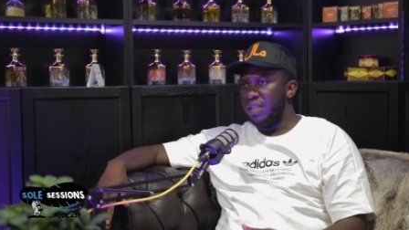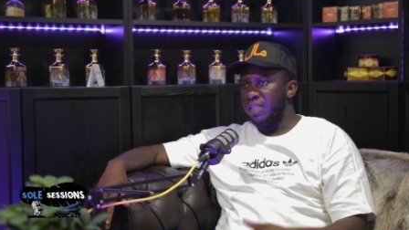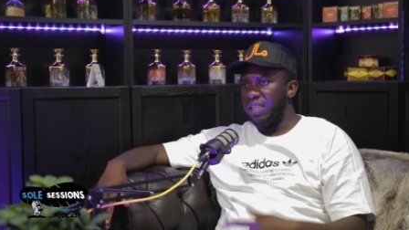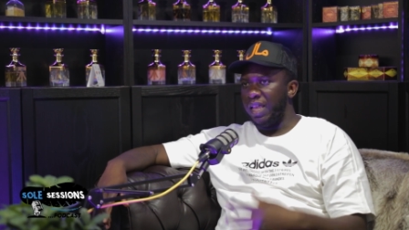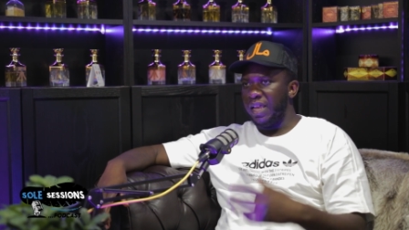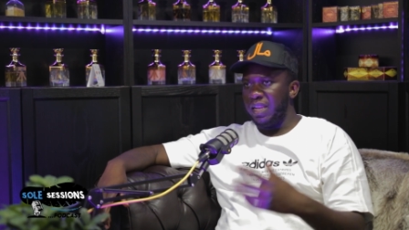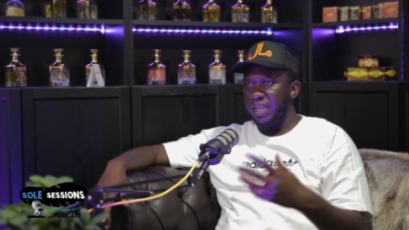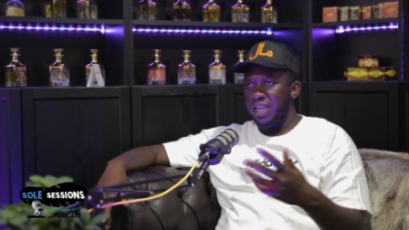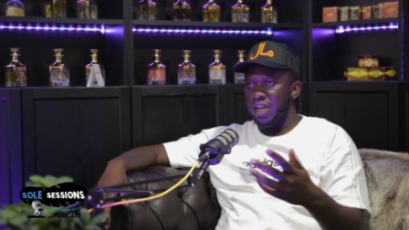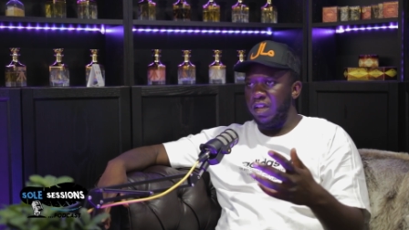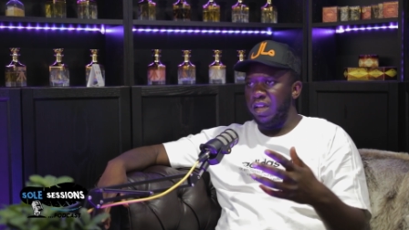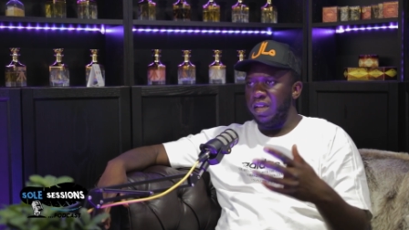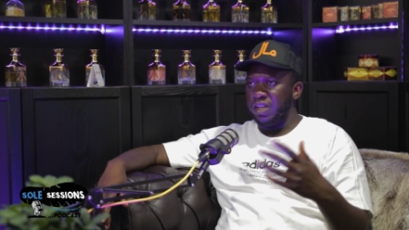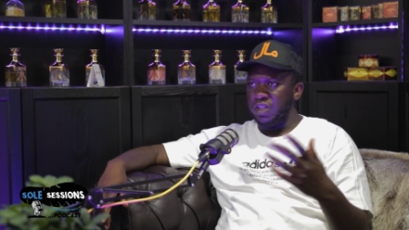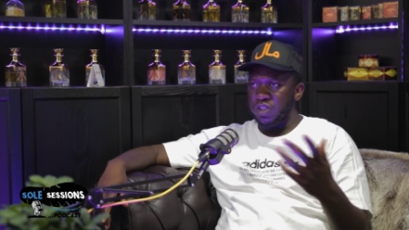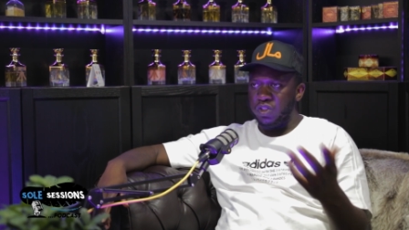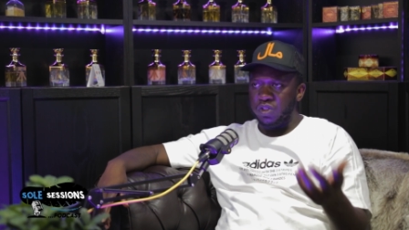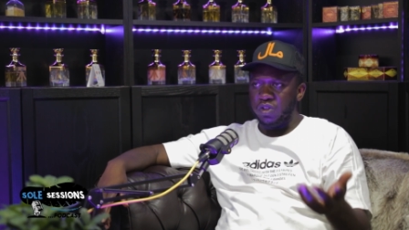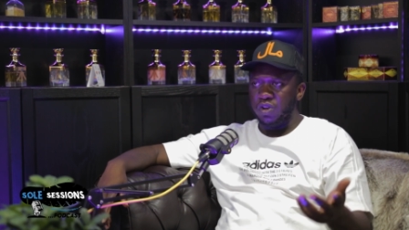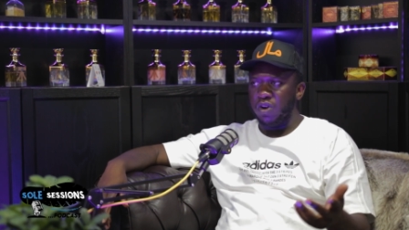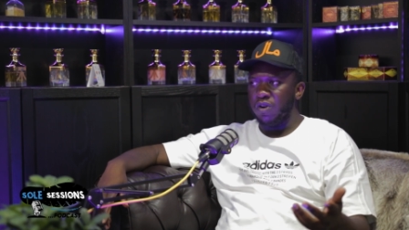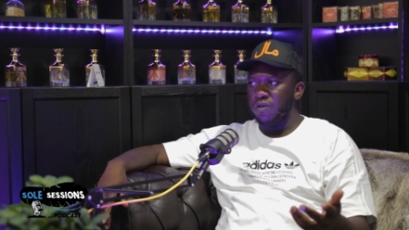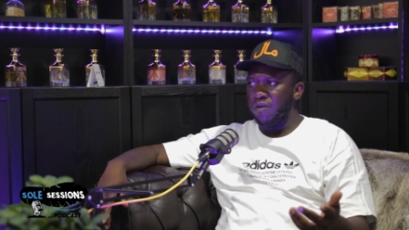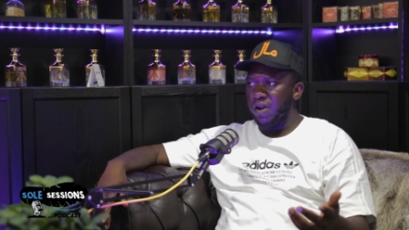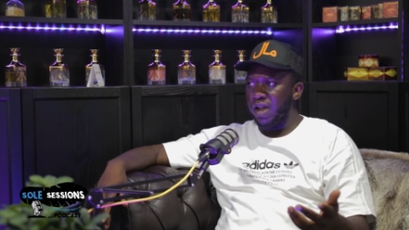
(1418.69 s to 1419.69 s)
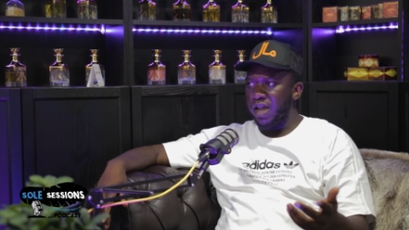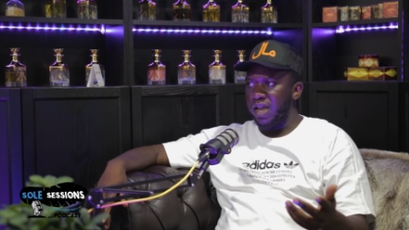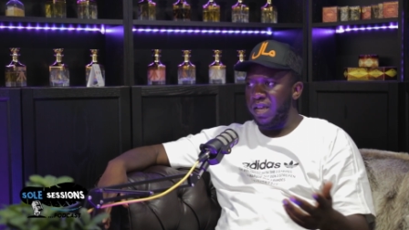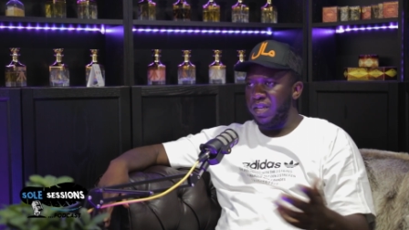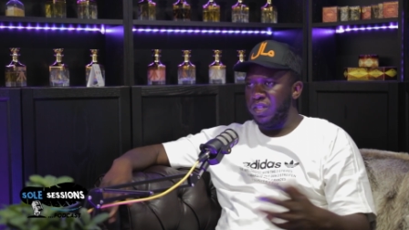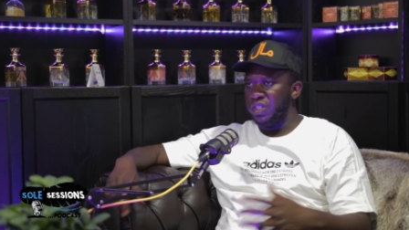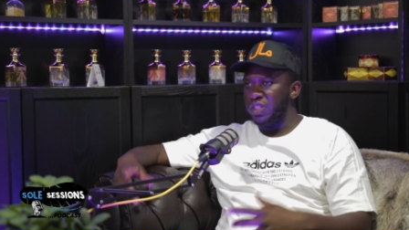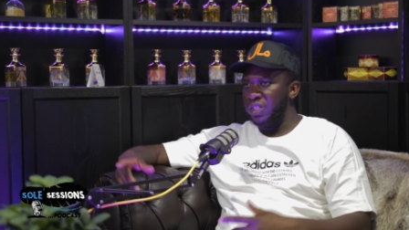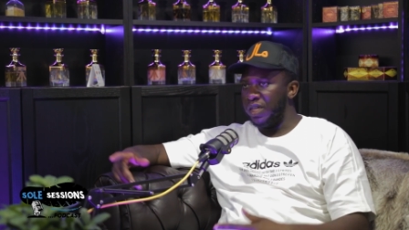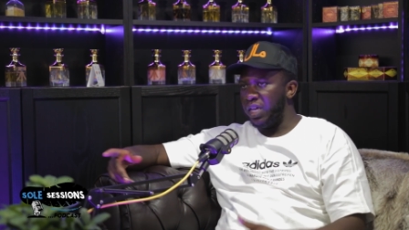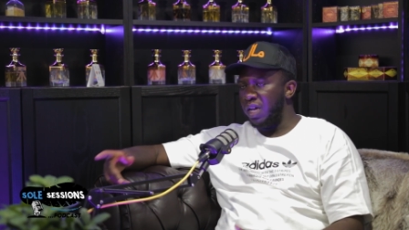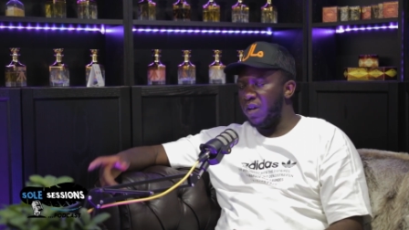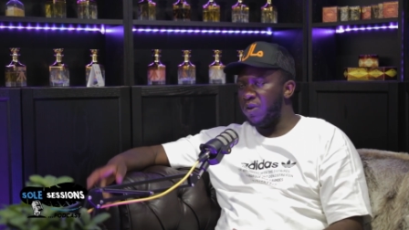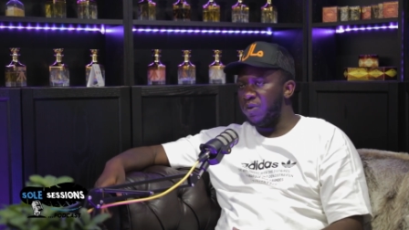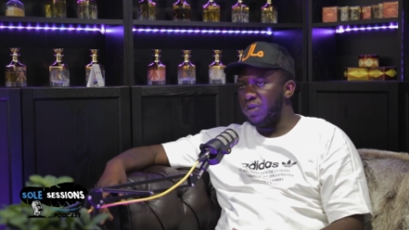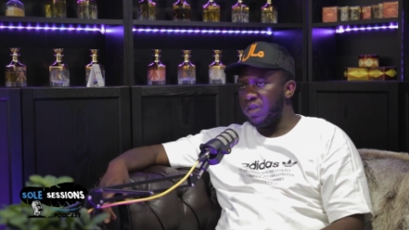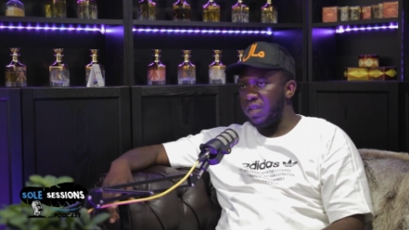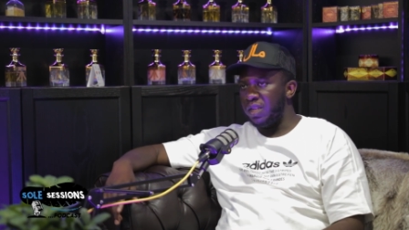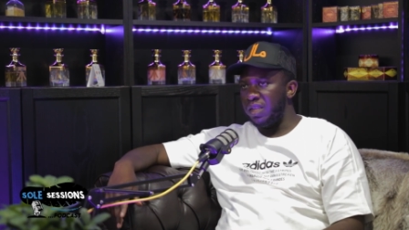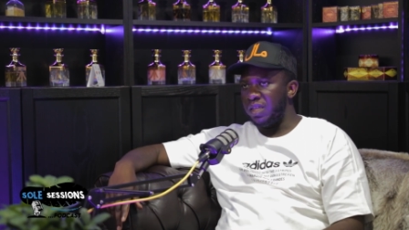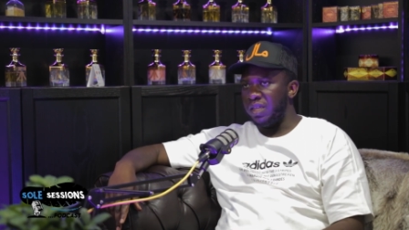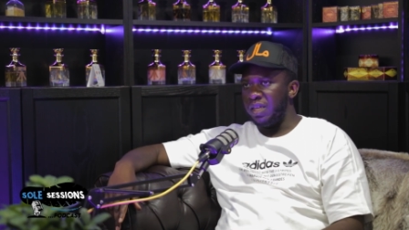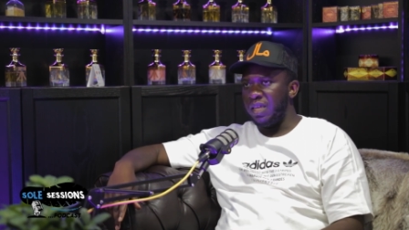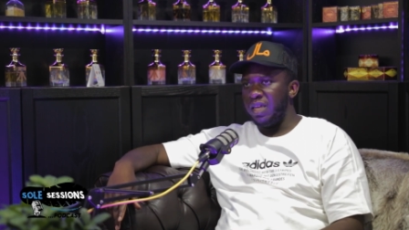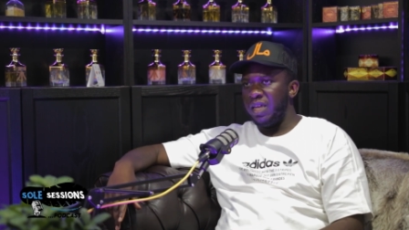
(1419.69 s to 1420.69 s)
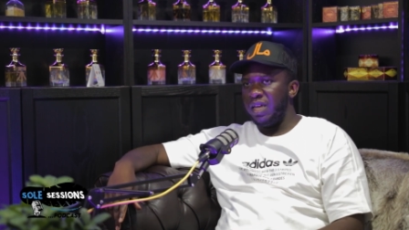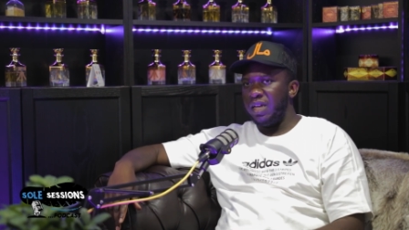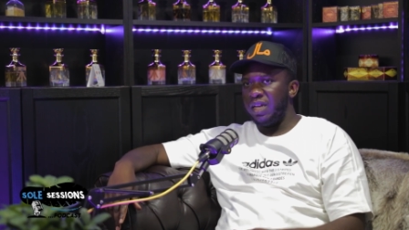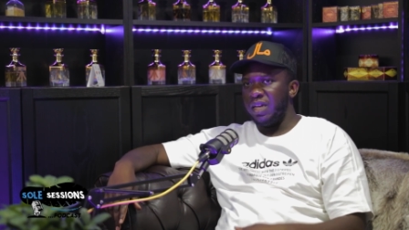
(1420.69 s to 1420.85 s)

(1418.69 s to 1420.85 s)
Is she all right? Is she elderly?